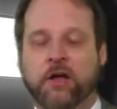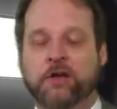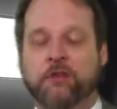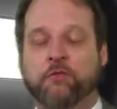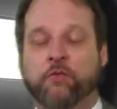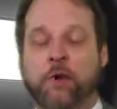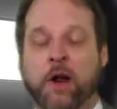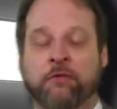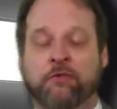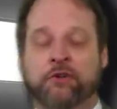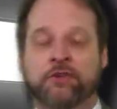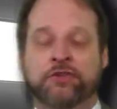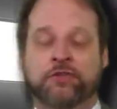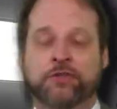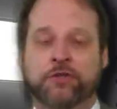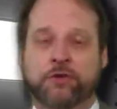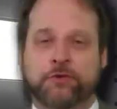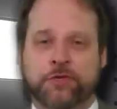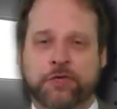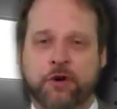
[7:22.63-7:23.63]
Reverend
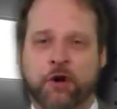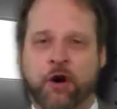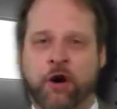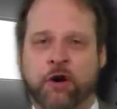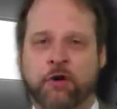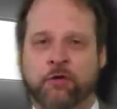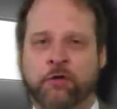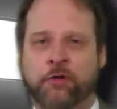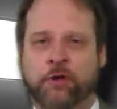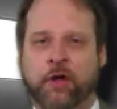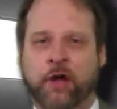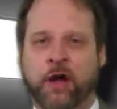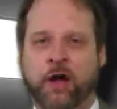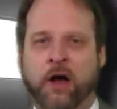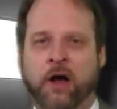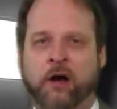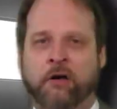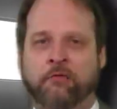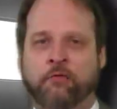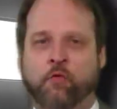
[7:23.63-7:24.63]
Susan Arnold
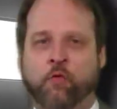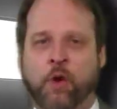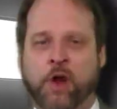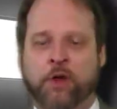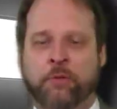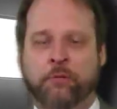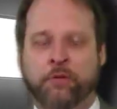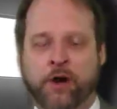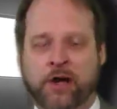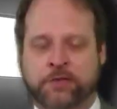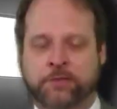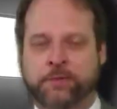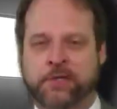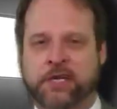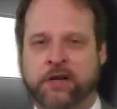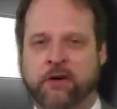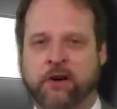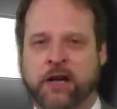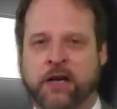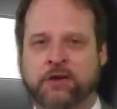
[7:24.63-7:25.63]
of Wynn
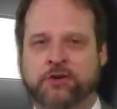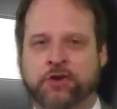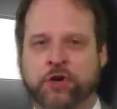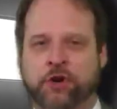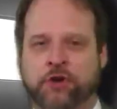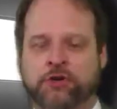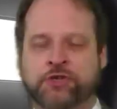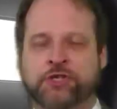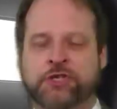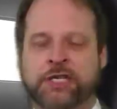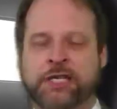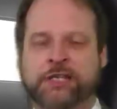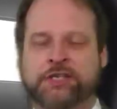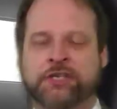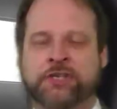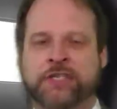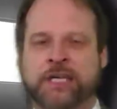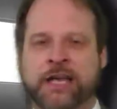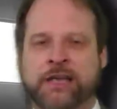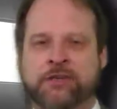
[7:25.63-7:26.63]
Presbyterian Church
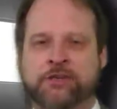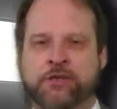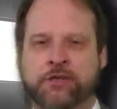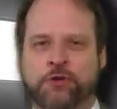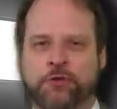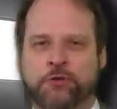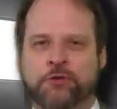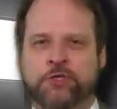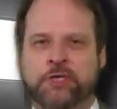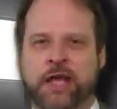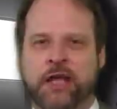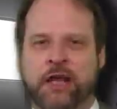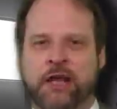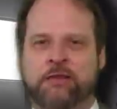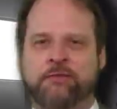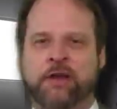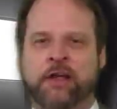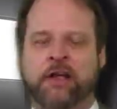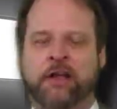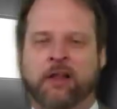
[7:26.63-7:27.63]
teaches a Tuesday
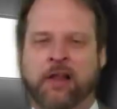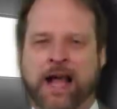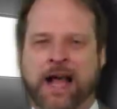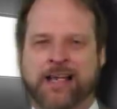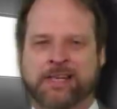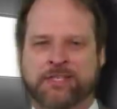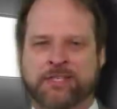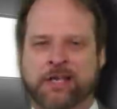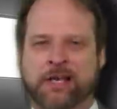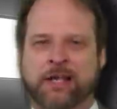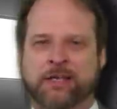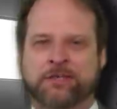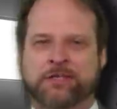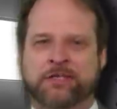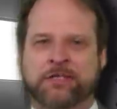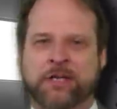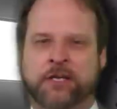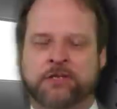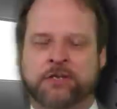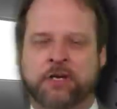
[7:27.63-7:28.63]
evening class at
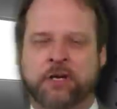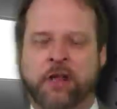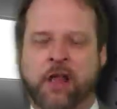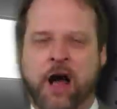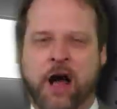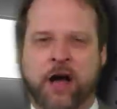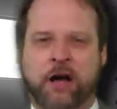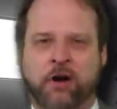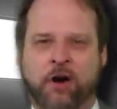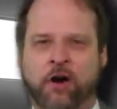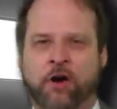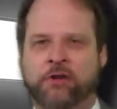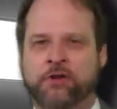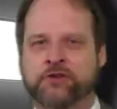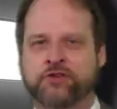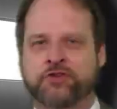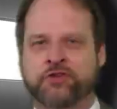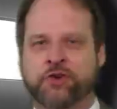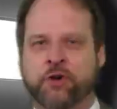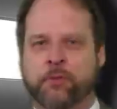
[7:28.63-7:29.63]
6 o'clock on the
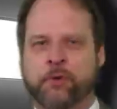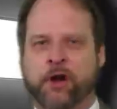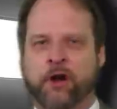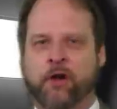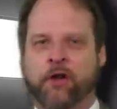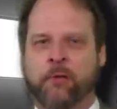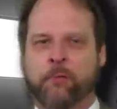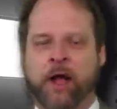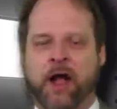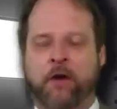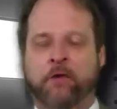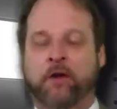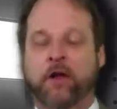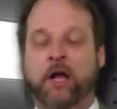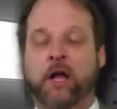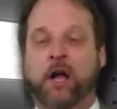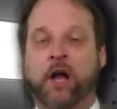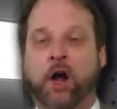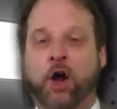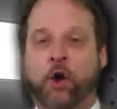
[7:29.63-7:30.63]
Sermon on the Mount.
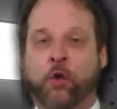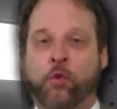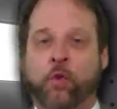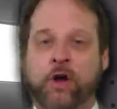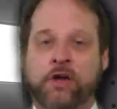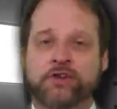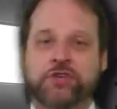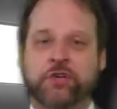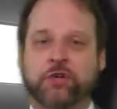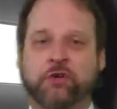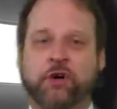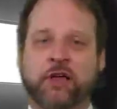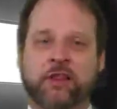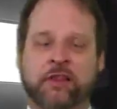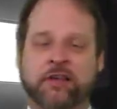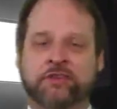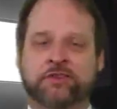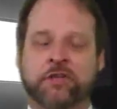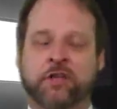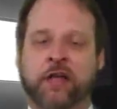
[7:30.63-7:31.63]
Originally,
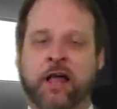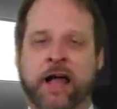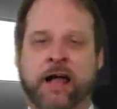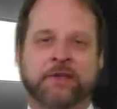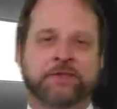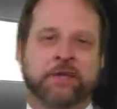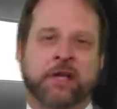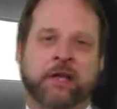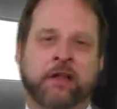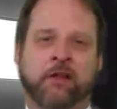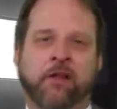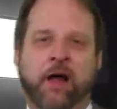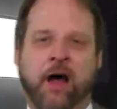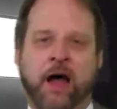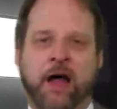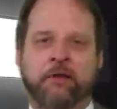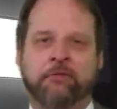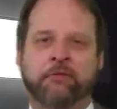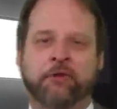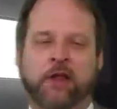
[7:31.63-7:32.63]
this class, a
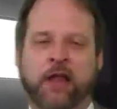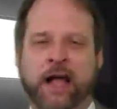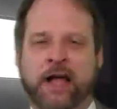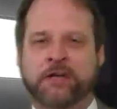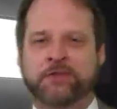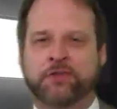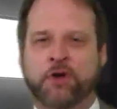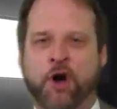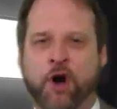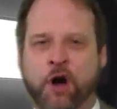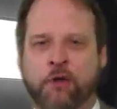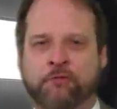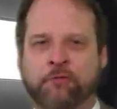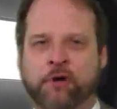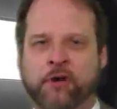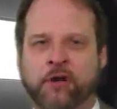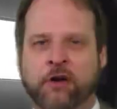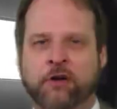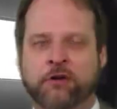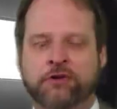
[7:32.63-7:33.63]
live class
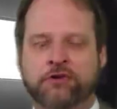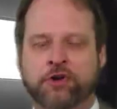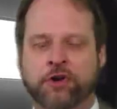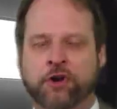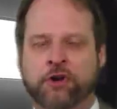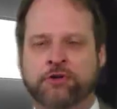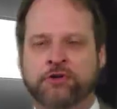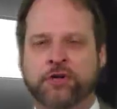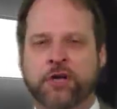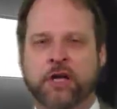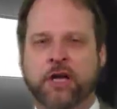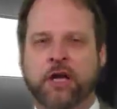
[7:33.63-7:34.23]
offered at her church,